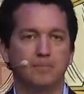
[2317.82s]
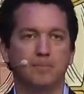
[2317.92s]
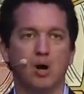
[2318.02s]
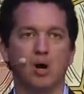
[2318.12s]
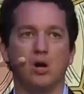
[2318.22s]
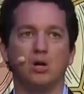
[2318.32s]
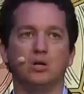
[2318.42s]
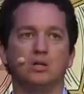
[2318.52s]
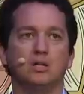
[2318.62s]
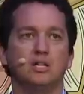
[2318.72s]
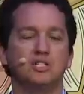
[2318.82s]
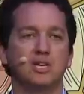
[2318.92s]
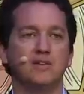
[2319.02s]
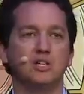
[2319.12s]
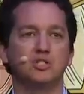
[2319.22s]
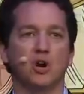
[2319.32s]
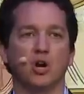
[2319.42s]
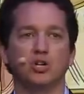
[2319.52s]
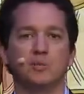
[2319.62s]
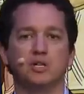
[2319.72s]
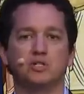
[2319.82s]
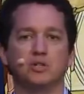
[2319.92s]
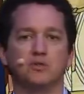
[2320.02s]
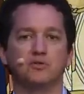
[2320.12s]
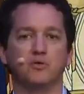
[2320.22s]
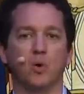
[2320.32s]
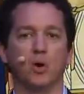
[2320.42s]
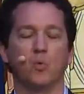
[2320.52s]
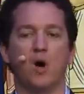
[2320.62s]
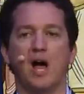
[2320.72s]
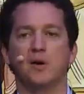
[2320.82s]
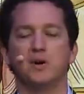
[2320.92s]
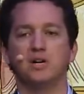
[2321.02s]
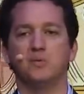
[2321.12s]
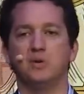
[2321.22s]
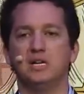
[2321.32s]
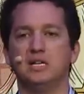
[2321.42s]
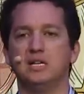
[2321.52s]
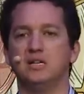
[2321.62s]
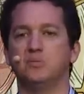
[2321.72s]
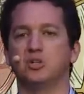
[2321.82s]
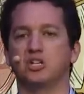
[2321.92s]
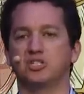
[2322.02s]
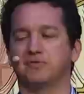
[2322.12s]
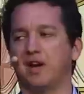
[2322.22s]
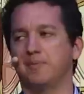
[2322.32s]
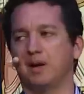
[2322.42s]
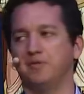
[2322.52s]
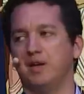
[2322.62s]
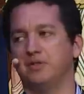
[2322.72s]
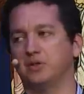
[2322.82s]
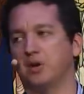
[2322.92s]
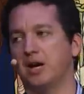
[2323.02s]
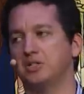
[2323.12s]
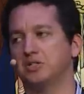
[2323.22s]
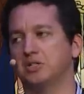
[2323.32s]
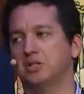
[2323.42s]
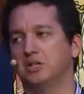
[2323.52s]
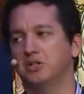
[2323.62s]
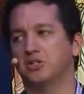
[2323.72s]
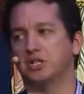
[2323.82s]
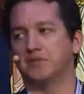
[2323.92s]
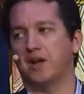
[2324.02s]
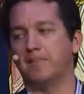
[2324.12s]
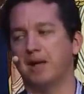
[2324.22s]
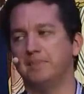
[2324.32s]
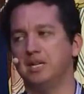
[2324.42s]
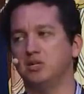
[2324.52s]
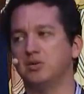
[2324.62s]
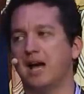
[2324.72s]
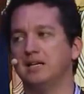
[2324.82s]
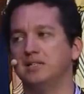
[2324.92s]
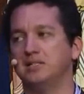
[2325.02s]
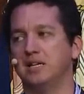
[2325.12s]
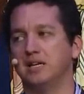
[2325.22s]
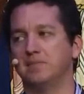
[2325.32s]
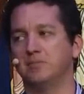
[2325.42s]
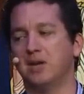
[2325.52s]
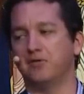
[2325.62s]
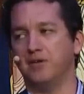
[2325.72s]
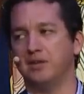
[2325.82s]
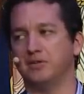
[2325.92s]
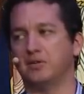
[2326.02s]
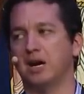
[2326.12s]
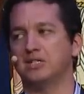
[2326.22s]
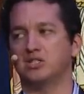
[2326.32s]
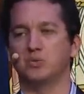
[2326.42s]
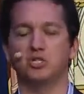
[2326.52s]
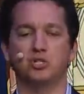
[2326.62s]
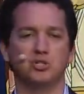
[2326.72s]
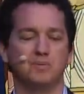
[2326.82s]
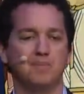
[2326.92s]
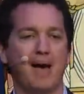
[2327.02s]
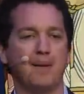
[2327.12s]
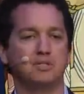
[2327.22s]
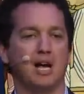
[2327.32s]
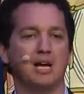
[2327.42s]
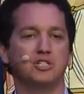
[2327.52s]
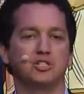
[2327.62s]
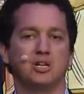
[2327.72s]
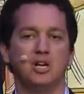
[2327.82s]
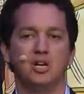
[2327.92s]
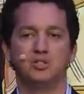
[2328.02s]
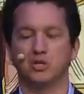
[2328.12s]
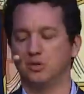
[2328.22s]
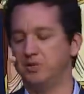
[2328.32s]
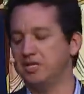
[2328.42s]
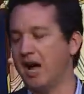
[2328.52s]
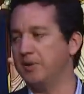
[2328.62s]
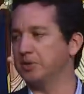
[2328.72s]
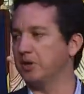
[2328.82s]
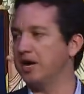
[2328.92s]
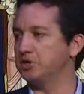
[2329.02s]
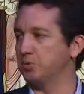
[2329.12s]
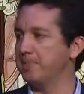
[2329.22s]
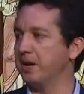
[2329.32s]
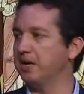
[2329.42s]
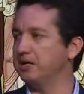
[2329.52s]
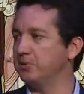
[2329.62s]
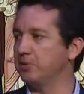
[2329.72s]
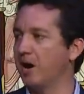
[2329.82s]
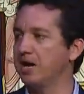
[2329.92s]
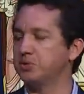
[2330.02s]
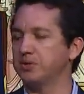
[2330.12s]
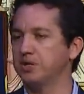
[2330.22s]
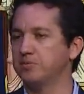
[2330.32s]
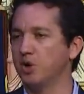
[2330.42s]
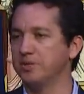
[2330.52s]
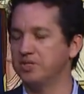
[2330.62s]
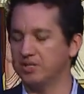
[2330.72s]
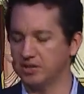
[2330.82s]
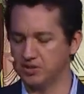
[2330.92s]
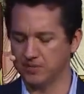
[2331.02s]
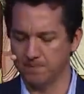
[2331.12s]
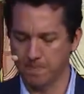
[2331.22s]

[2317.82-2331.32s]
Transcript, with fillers: Paul is giving his argument for why we, we need, we're justified by faith in Christ, justified by being united to him. We have faith in Christ, so we choose to be baptized. So then we die with Christ, we're buried, and we rise with him, Romans 6.